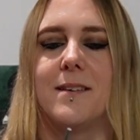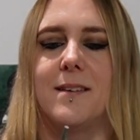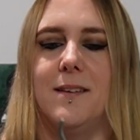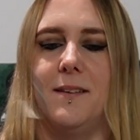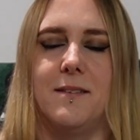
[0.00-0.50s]

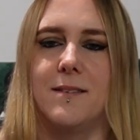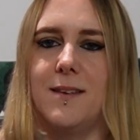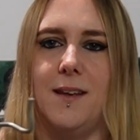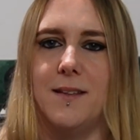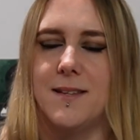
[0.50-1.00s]
And
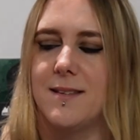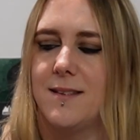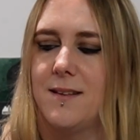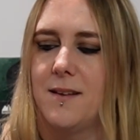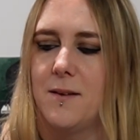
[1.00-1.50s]
yeah, this,
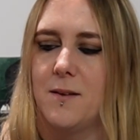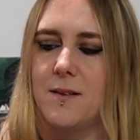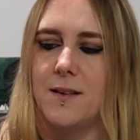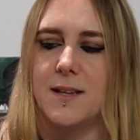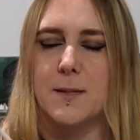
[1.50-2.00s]

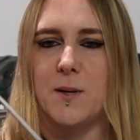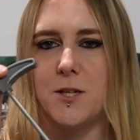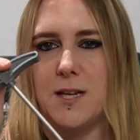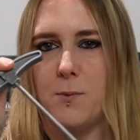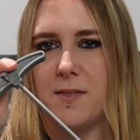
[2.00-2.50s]
like,
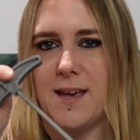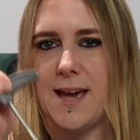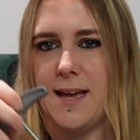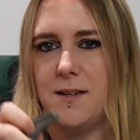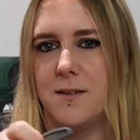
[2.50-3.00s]
especially with the
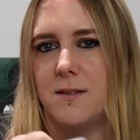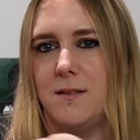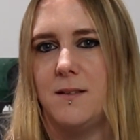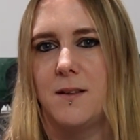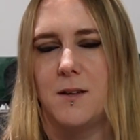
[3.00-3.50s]

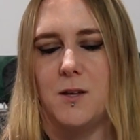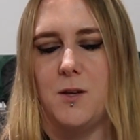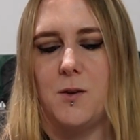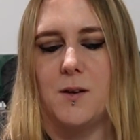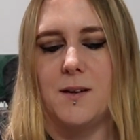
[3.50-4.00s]
handle,
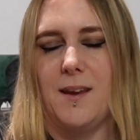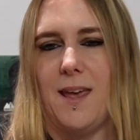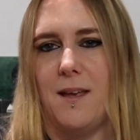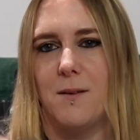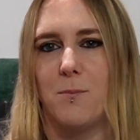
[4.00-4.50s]
you can
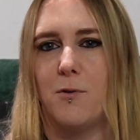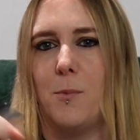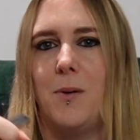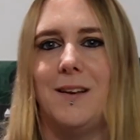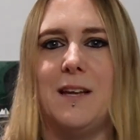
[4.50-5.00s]
get
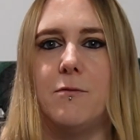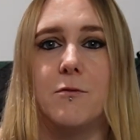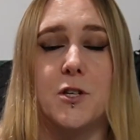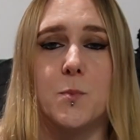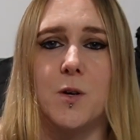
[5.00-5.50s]
proper
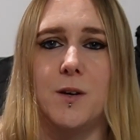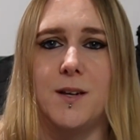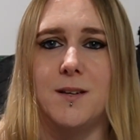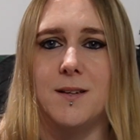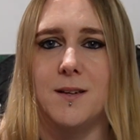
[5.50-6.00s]
leverage
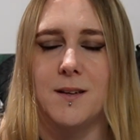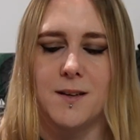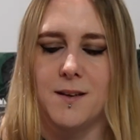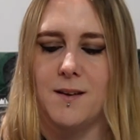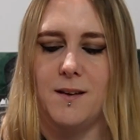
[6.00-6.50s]
behind it.
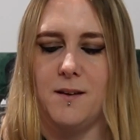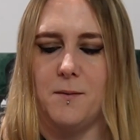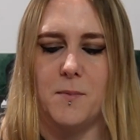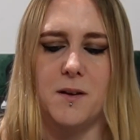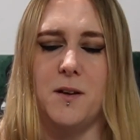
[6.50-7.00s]
I
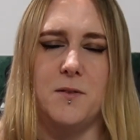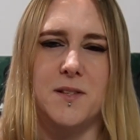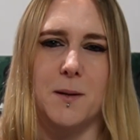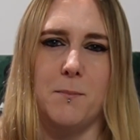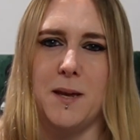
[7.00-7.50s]
know
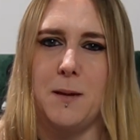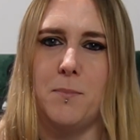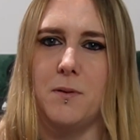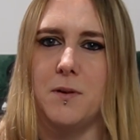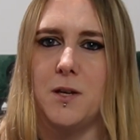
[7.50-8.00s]
some
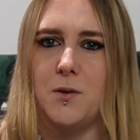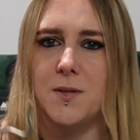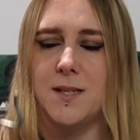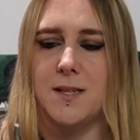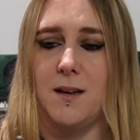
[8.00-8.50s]
people
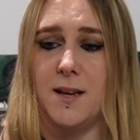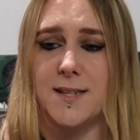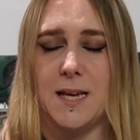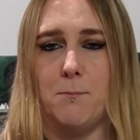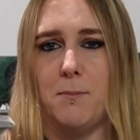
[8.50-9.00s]
use like
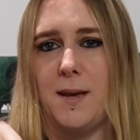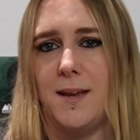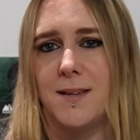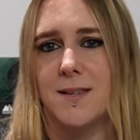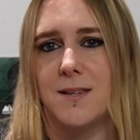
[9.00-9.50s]
tent
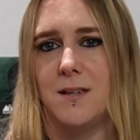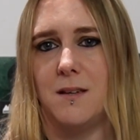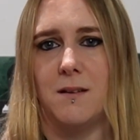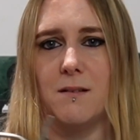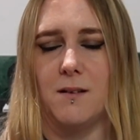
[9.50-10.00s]
pegs
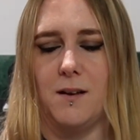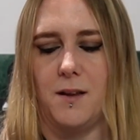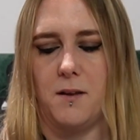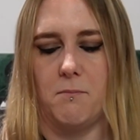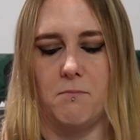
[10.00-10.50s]
to
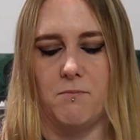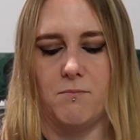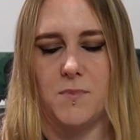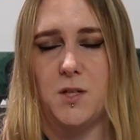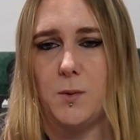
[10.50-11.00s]
like
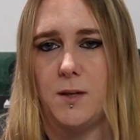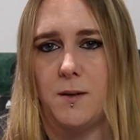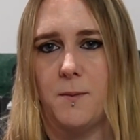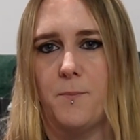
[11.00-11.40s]
do it.